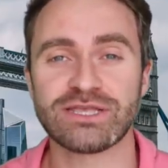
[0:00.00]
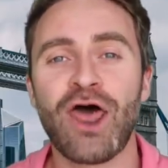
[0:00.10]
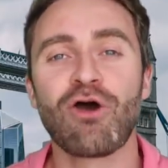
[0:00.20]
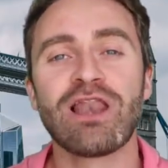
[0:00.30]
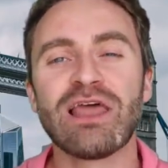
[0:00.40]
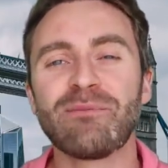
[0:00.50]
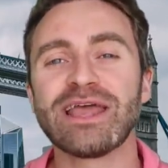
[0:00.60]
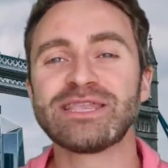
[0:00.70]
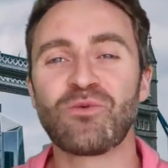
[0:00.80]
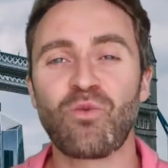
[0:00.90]
and are
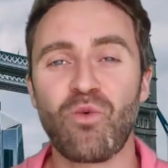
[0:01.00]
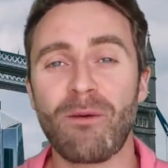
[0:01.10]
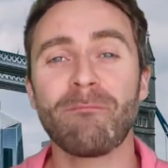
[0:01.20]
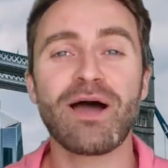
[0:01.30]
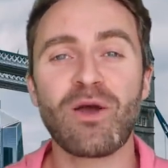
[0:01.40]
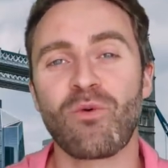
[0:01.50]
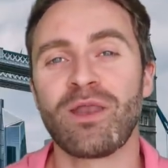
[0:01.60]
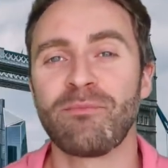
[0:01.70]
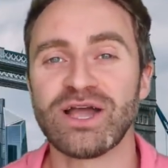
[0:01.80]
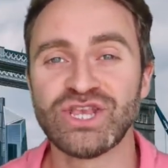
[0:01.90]
eliminated one by
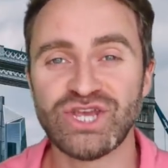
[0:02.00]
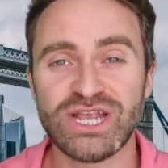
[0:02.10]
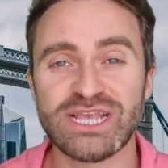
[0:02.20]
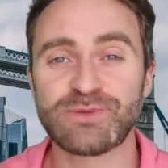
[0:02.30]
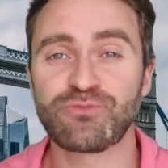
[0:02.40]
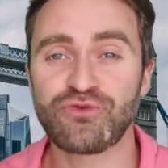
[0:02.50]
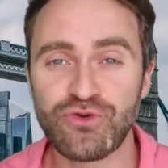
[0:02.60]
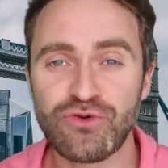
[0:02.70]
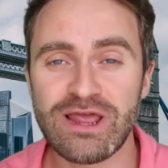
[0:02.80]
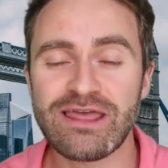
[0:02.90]
one by judges
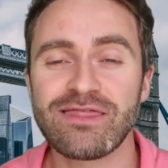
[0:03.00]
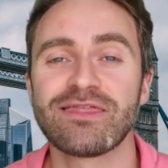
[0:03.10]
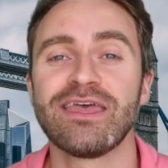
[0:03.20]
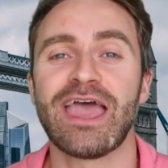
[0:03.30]
Prue Leith